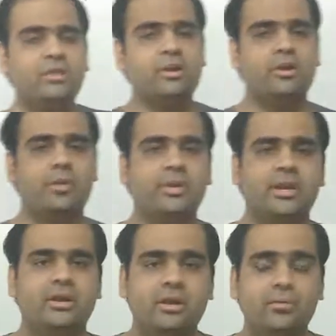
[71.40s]
the
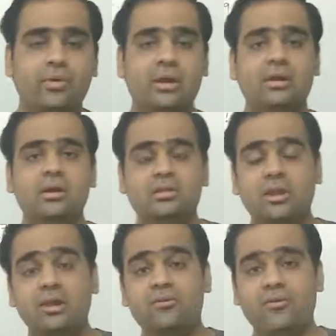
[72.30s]
denominator 1,
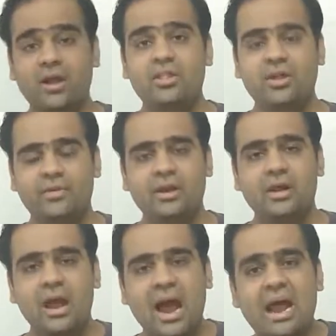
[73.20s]
3, 5,
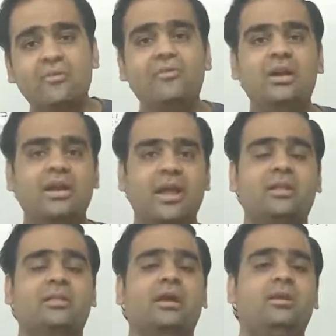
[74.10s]
7, and we
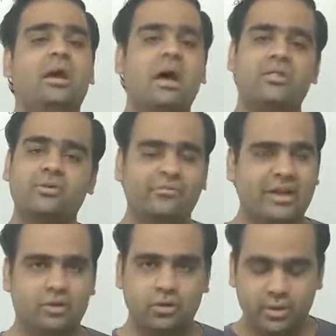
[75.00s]
take that as a
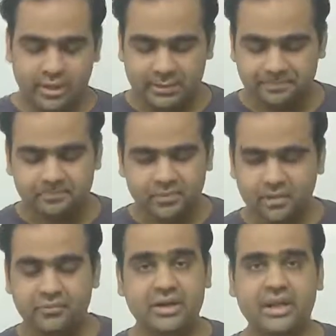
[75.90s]
factorial.
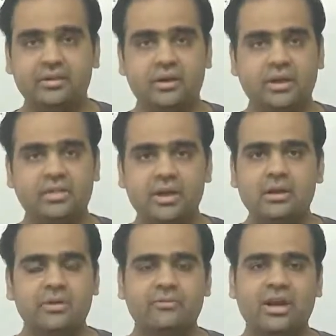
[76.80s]
We take that as a
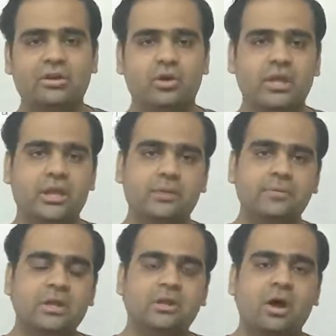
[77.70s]
factorial.
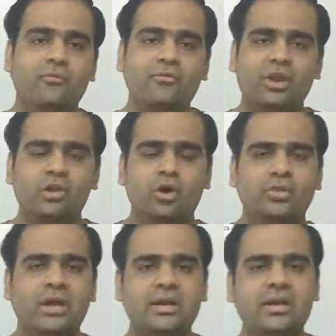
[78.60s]
Now we know
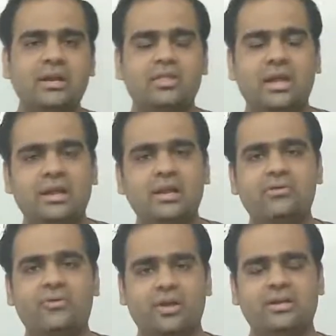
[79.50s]
that it is an
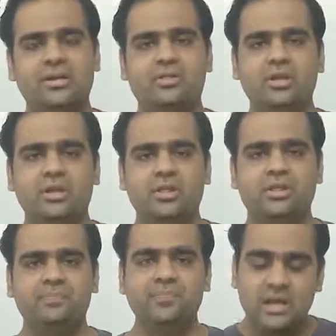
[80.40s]
infinite series.
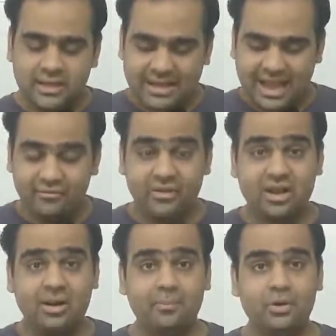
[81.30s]
Can we
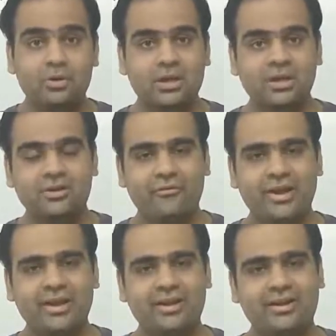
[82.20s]
compute till
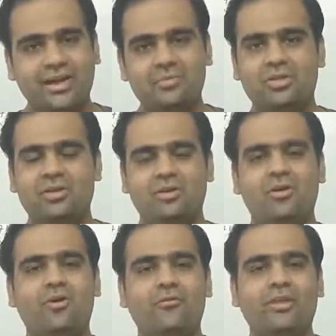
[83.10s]
infinite times?
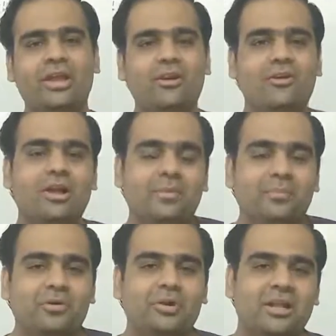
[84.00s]
No, we cannot
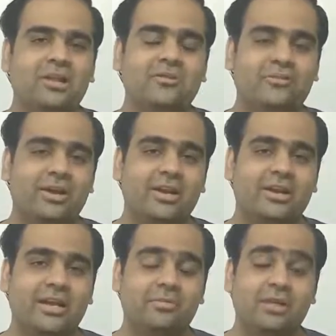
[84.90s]
compute till infinite
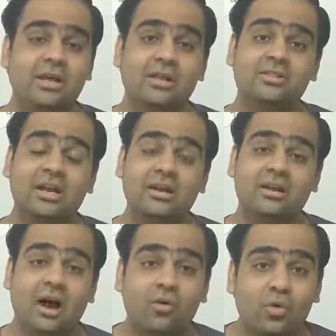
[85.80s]
times. Then
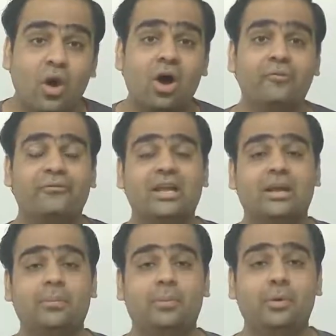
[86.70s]
how long we
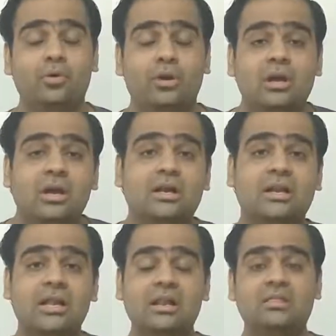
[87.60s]
compute?
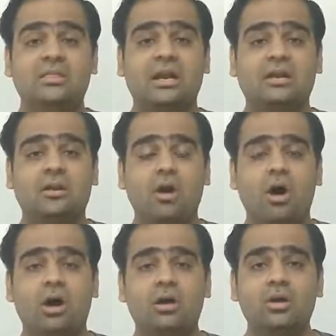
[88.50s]
Till that
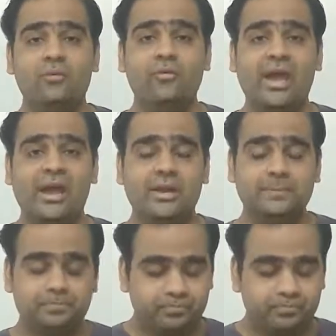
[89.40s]
long where